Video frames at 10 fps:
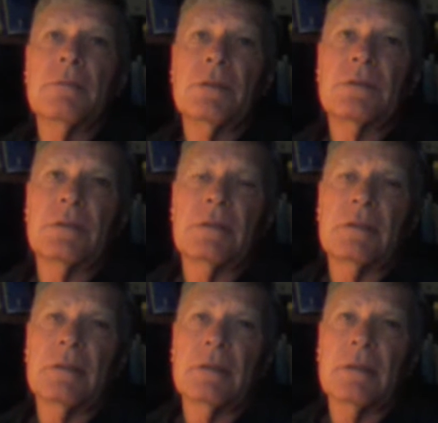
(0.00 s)
which is
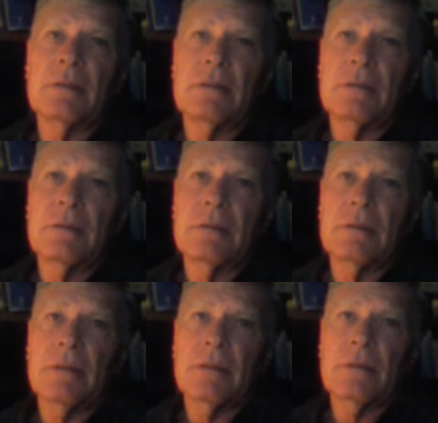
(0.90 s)
the
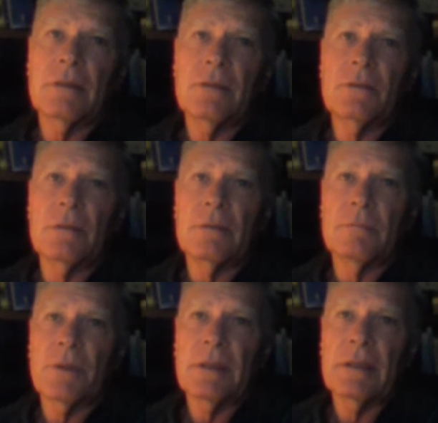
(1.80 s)
no
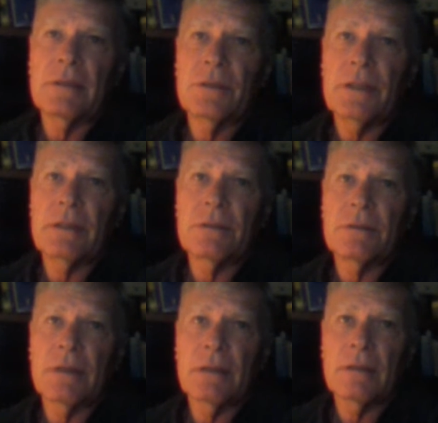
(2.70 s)
Pleiadian genes.